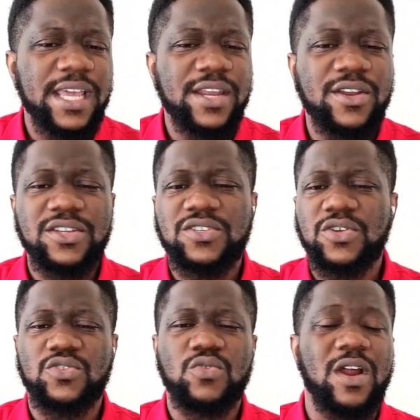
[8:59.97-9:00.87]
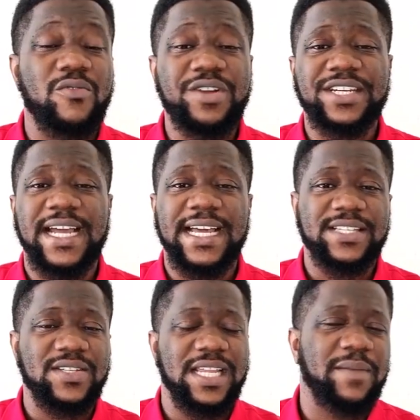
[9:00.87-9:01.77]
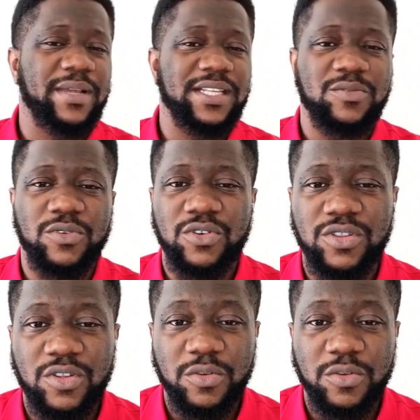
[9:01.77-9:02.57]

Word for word: He knows those who are rich guys today, but tomorrow